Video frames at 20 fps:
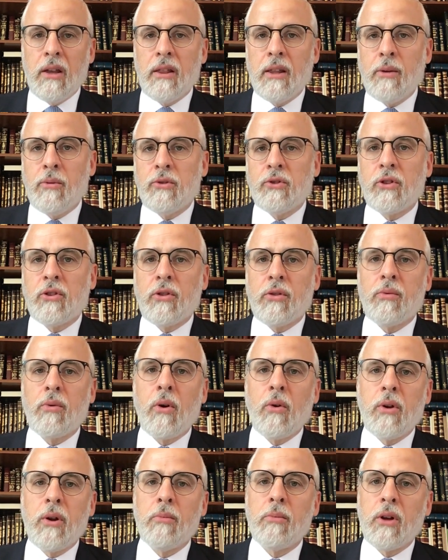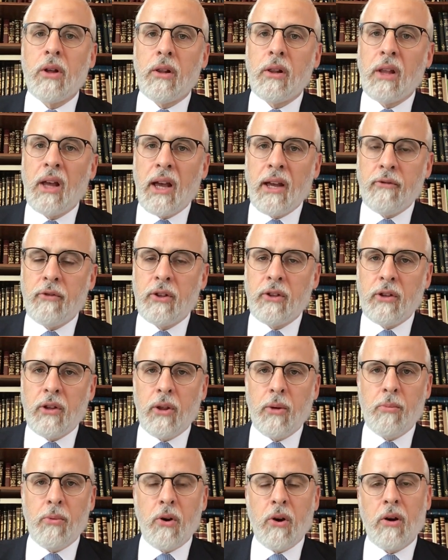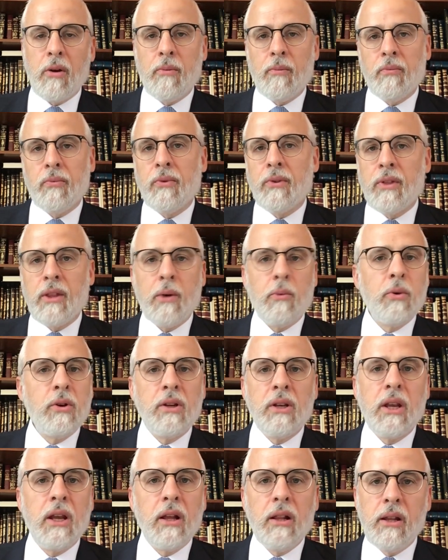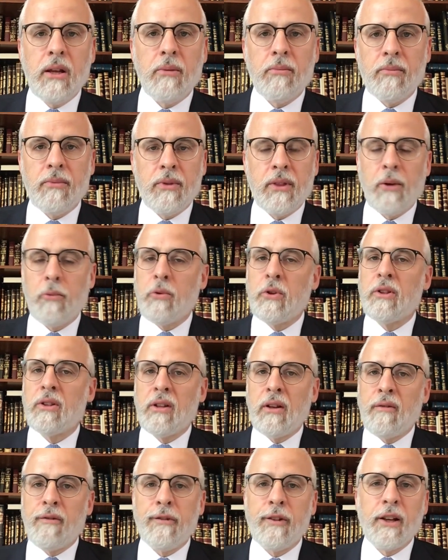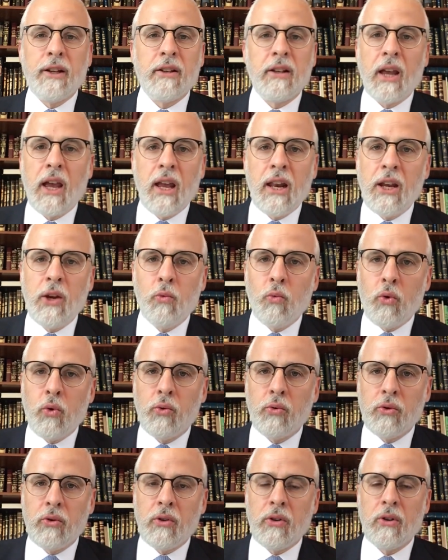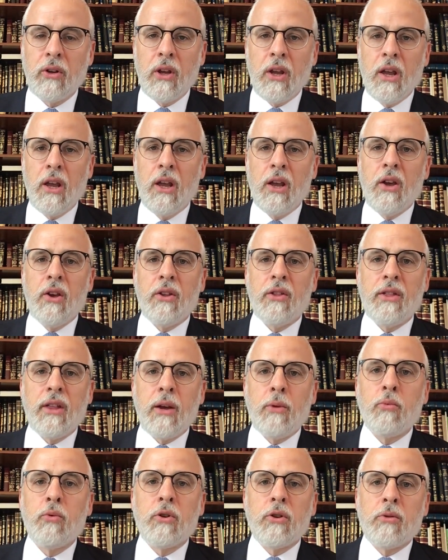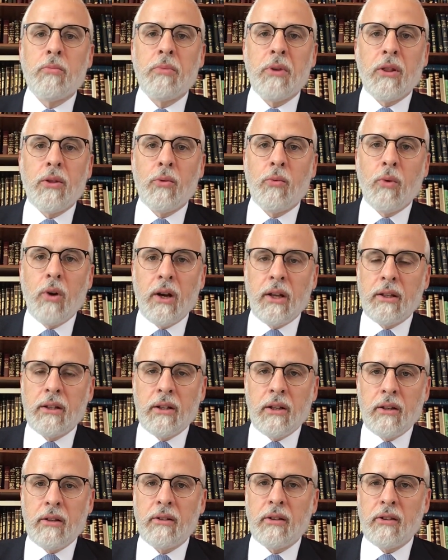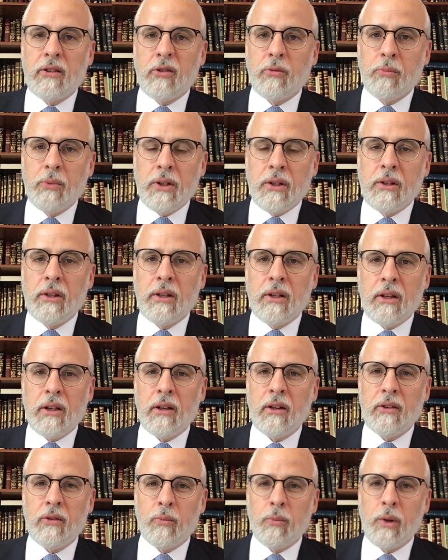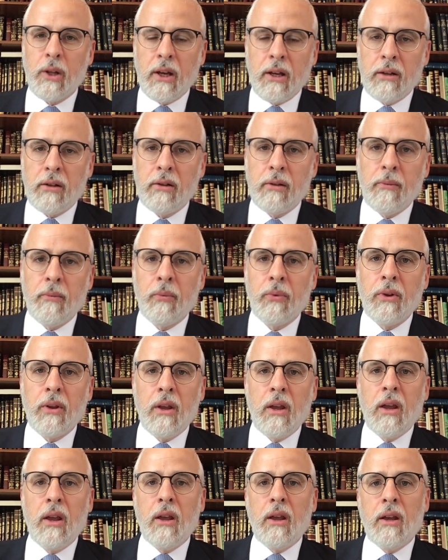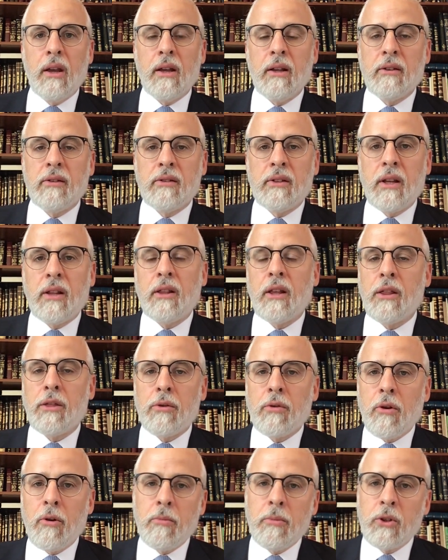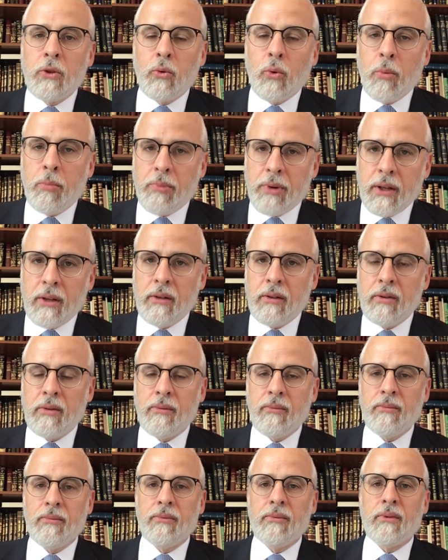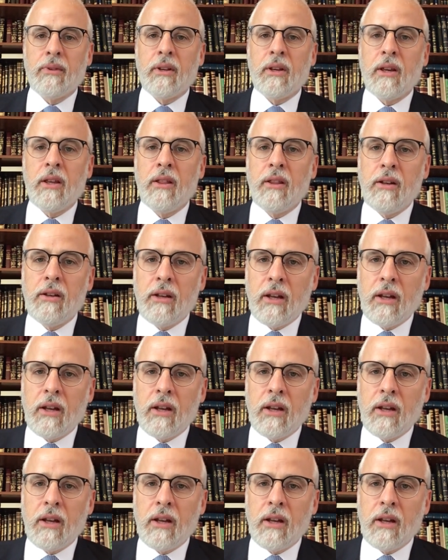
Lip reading: They would just throw him alive into the bar. They wouldn't kill him. They wouldn't inflict any wound. They wouldn't be the one to spill his blood. Instead, they throw him into a pit in the